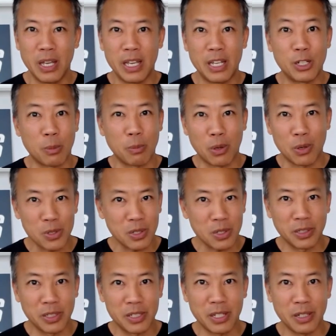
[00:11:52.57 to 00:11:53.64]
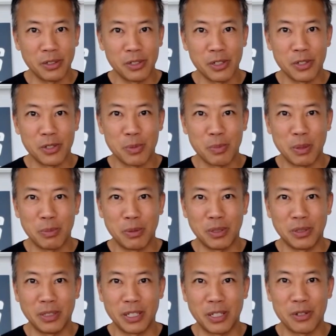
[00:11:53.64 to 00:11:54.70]
interpersonal intelligence,
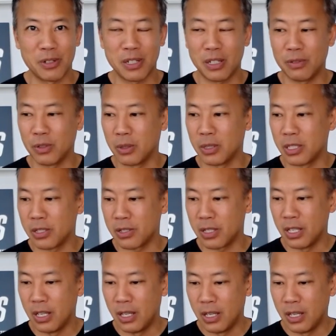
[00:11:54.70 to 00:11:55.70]
people like yourself who are just